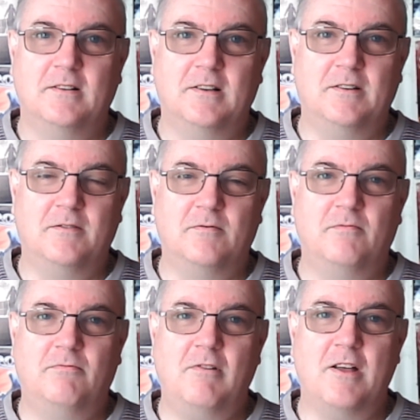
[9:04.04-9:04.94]
and
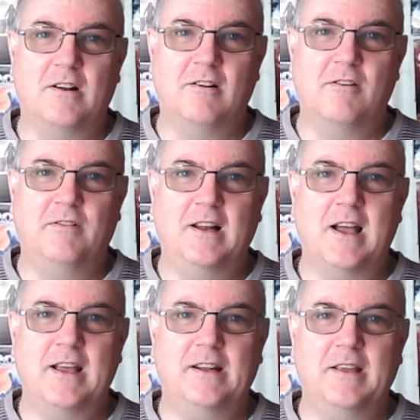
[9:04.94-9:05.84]
rather lovely
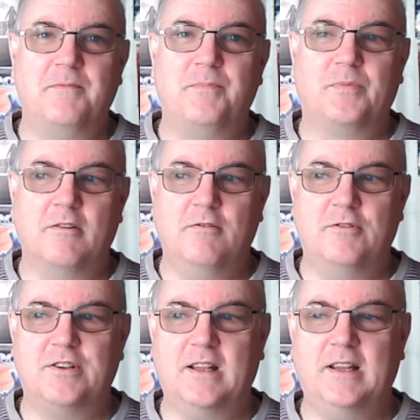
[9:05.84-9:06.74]
lady who
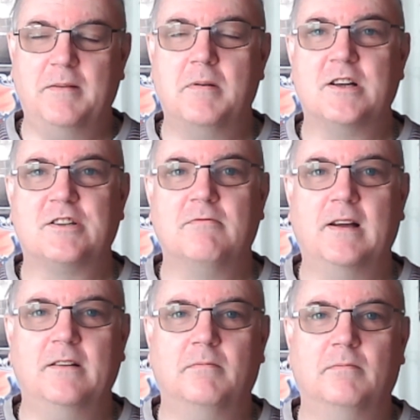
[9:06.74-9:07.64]
sadly passed
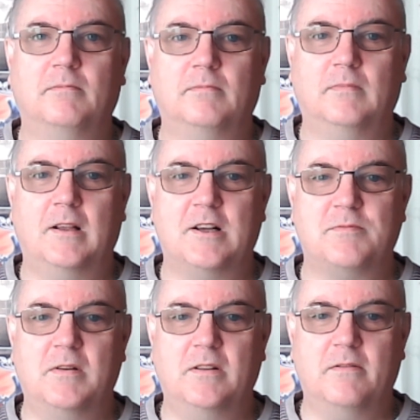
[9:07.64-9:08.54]
away
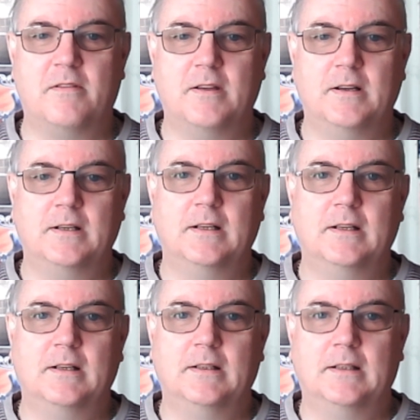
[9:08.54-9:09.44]
last month.
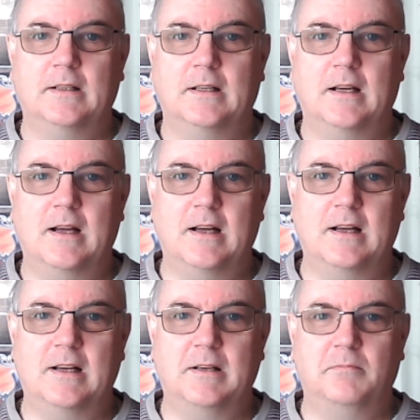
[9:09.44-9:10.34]

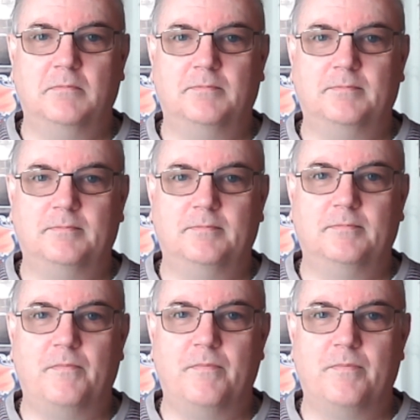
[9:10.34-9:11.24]
Um,
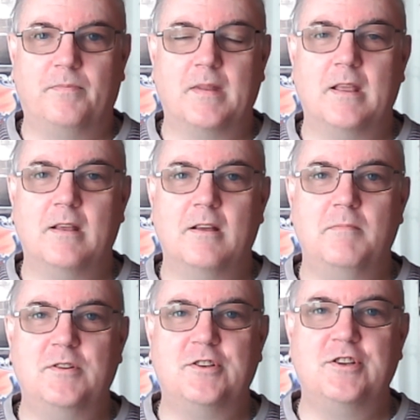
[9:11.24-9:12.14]

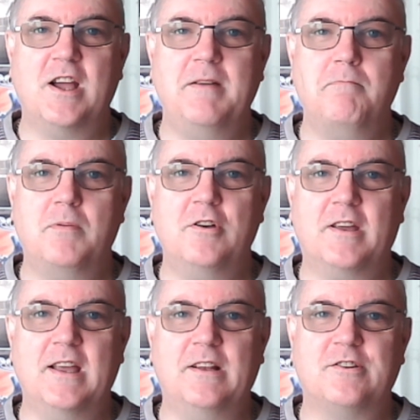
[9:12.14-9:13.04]
Miss Jane
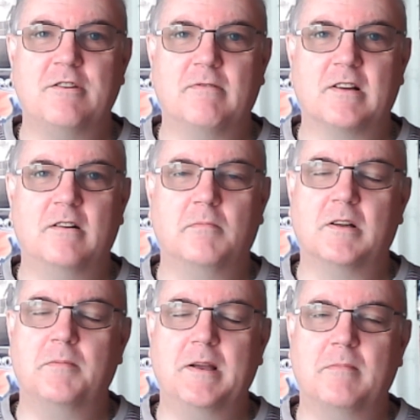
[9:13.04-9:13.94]
Birkin. So we're gonna I'm
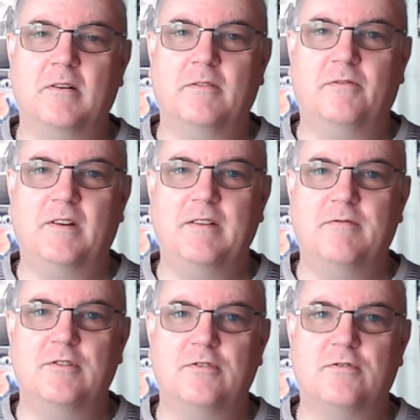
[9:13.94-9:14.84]
gonna pick my
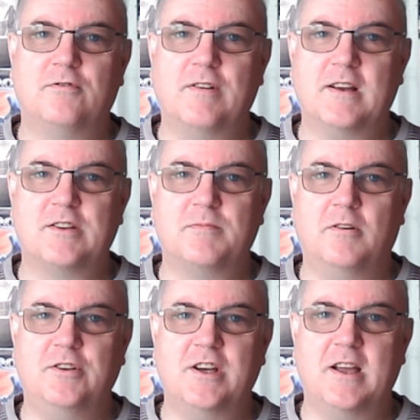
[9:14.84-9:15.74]
favourite tracks
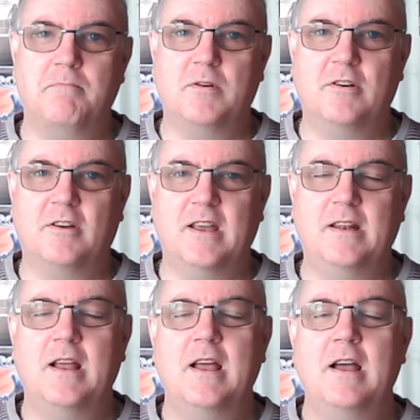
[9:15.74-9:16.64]
by Jane
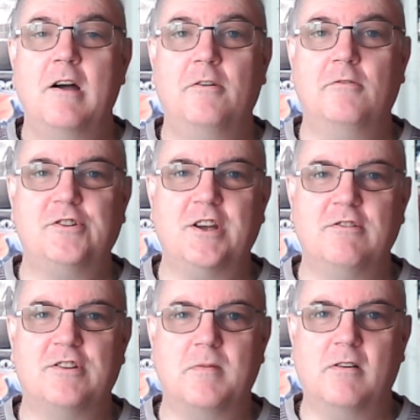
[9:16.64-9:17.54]
Birkin. And
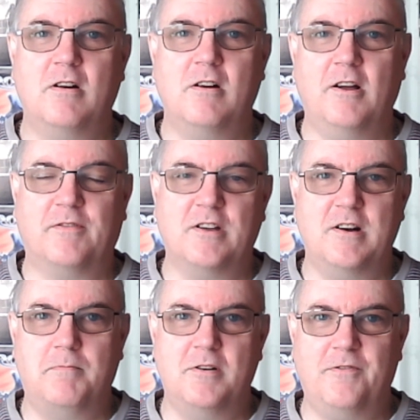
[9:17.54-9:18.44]
also tomorrow I've got
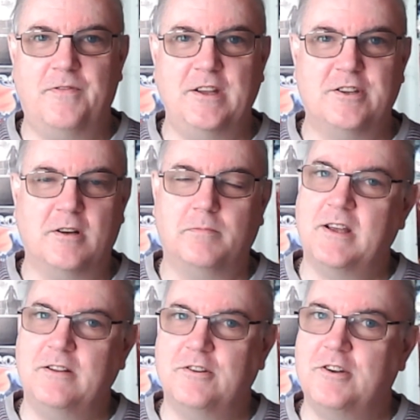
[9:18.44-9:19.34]
a birthday top
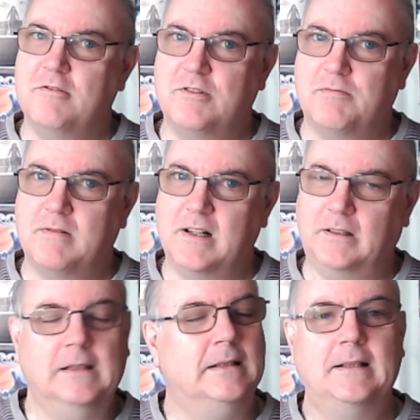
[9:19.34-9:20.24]
ten to do as
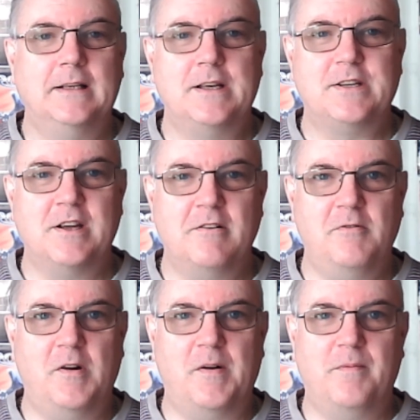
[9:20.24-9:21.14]
well.
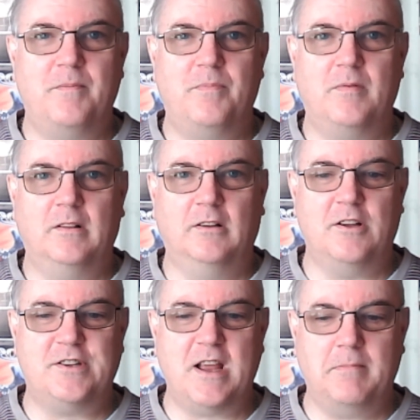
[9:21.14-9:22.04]
So
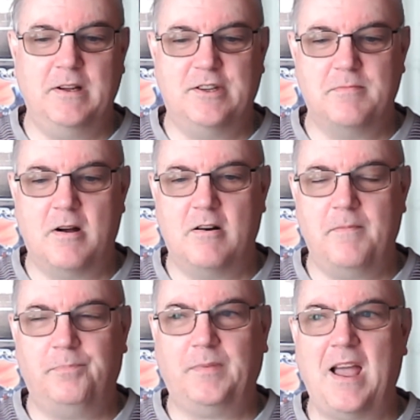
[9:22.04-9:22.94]
lots happening
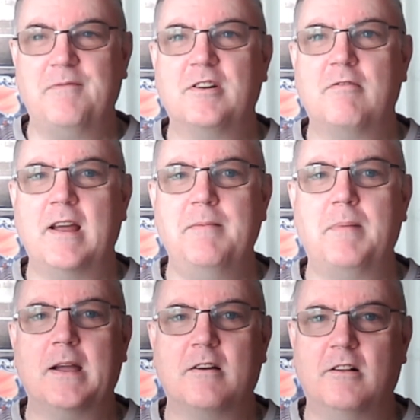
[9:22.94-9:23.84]
tomorrow. Have a great
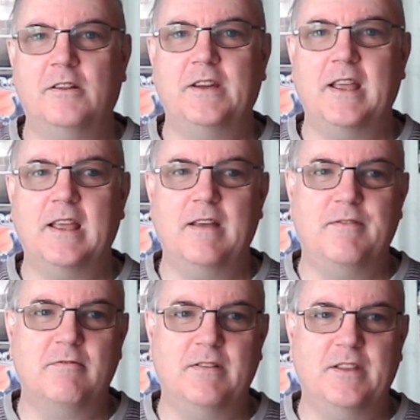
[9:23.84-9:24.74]
bank holiday
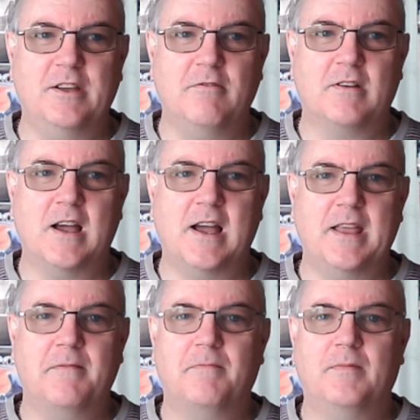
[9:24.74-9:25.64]
if you're in the
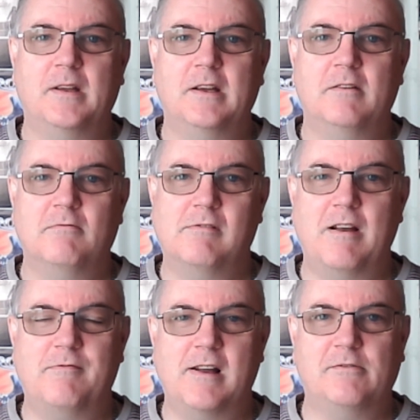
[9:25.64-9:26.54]
UK.
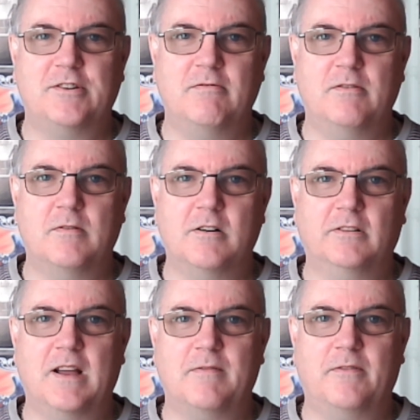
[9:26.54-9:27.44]
Wherever else you're in the
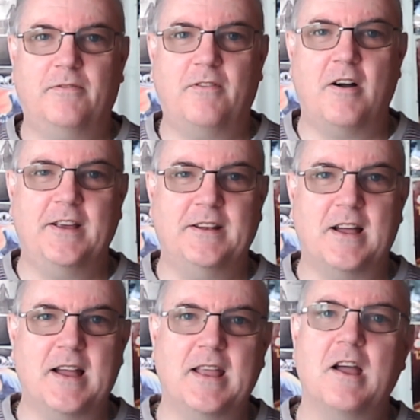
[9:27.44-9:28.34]
world, have a fine
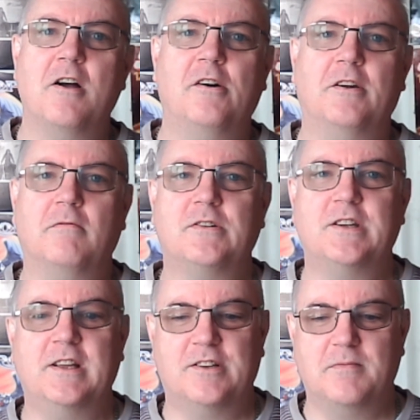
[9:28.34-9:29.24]
day, and I will
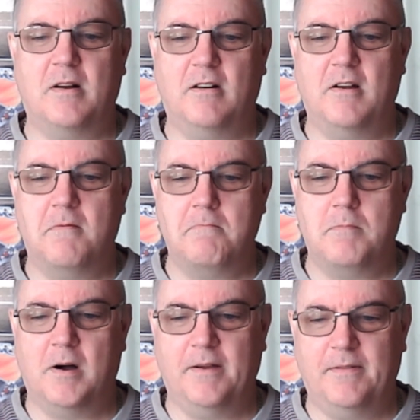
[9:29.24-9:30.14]
see you tomorrow.
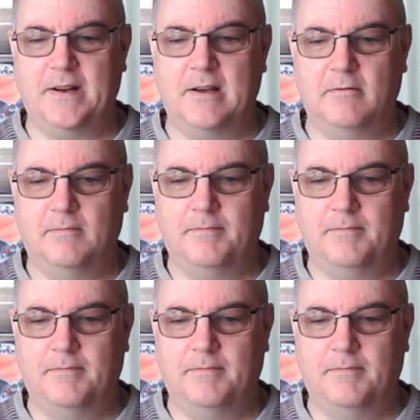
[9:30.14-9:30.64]
Bye for now.